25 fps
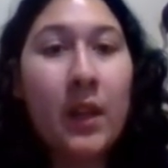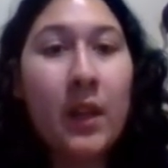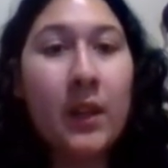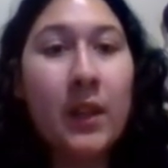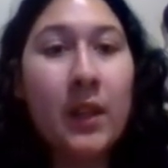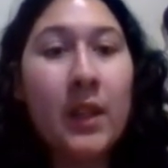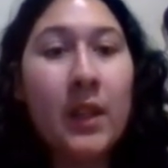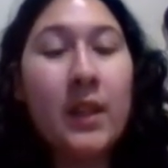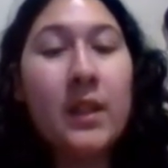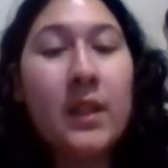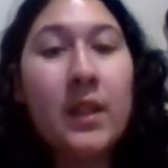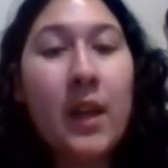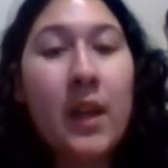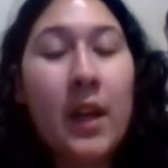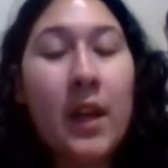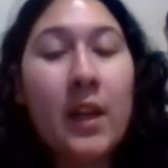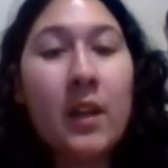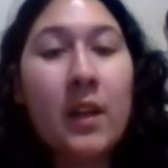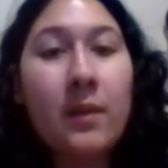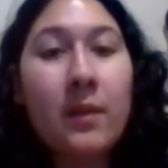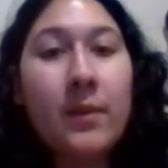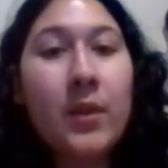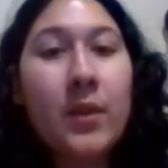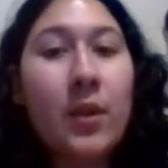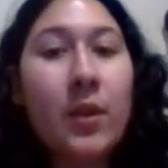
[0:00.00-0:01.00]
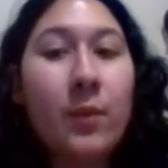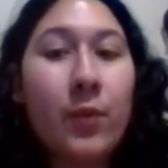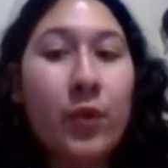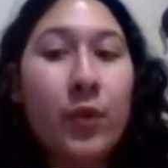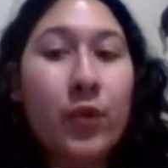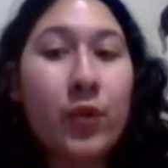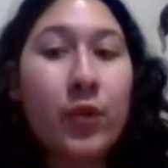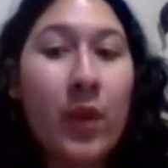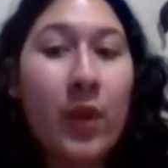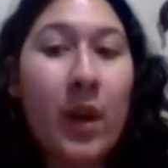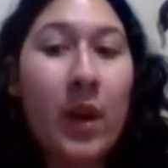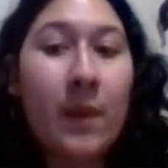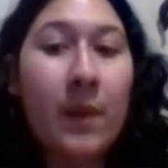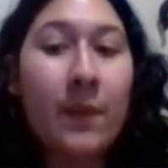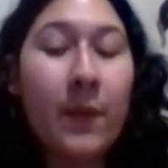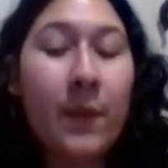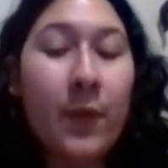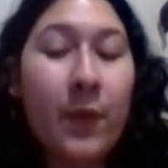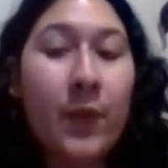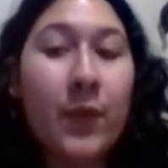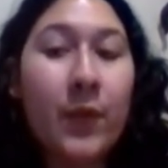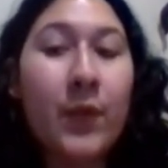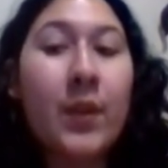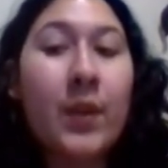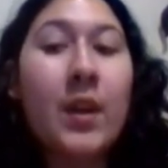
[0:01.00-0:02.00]
these items are prescribed
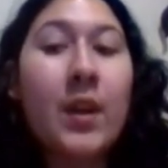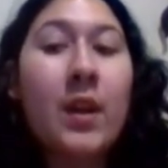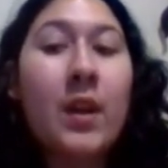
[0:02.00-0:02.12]
for